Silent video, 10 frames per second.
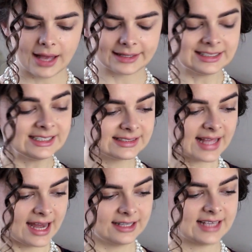At least
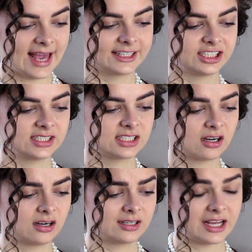Anna's actions
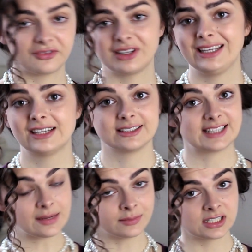are definitely
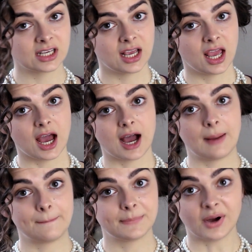condemned
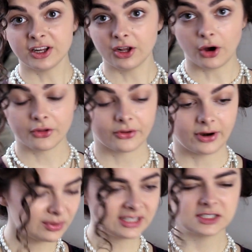by the
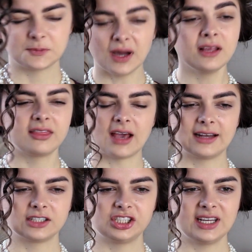author, but despite
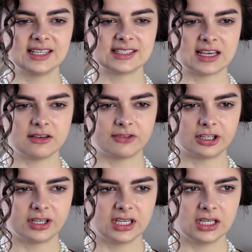that, she is a
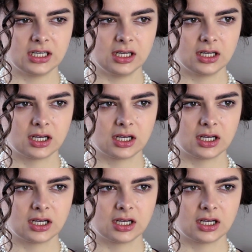very